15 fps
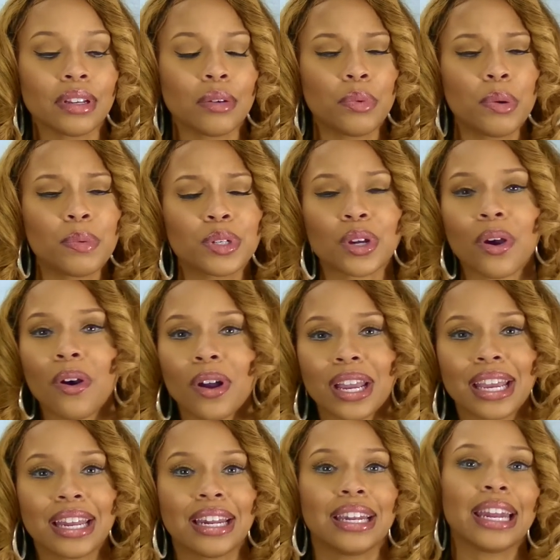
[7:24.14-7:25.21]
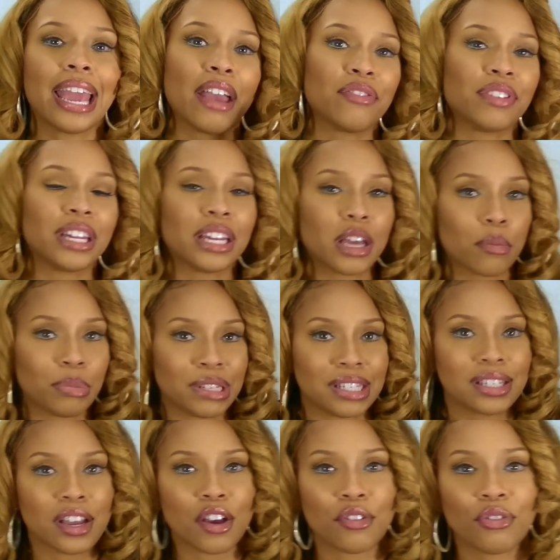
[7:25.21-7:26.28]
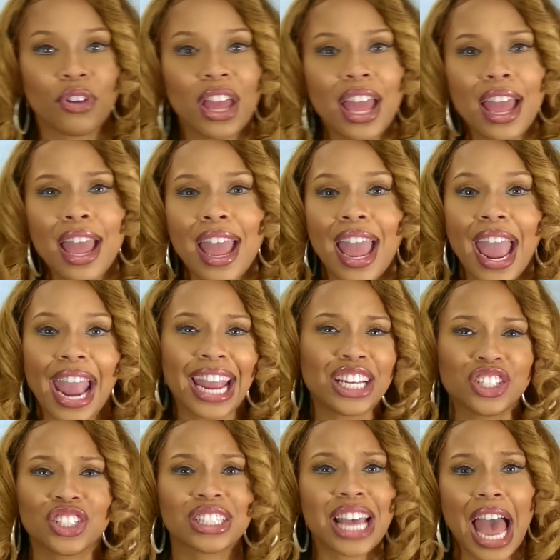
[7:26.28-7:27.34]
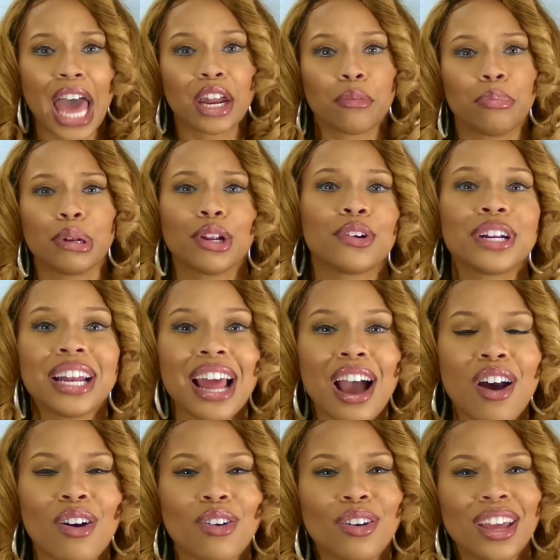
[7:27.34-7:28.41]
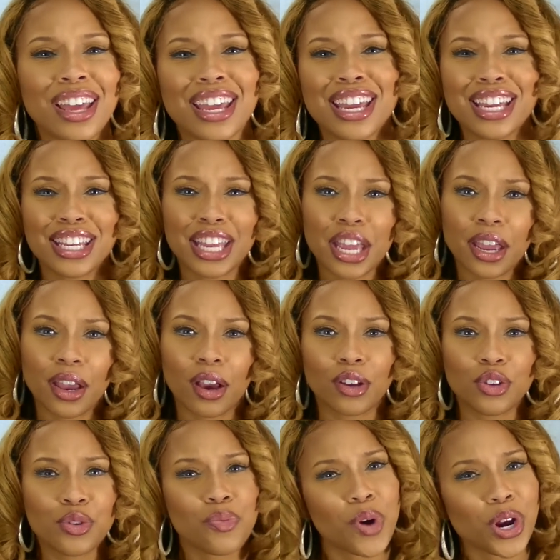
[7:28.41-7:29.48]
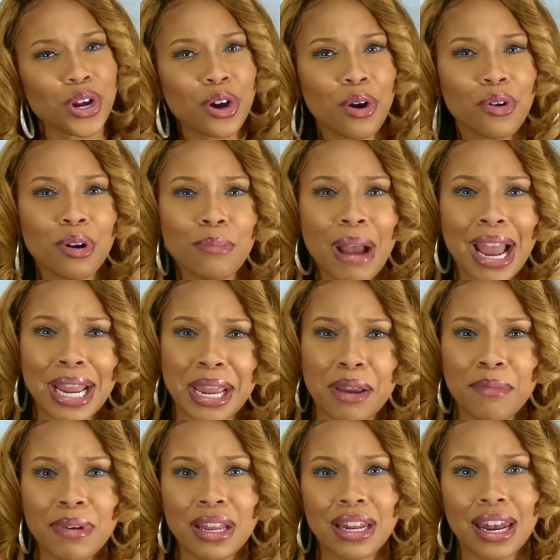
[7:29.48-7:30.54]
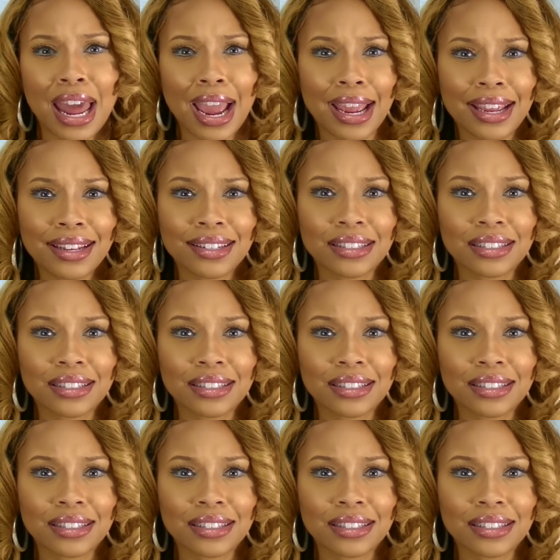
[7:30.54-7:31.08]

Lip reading: we were talking and laughing it up and stuff, and he just kind of blurted out, yeah, you want to go to Miami tonight?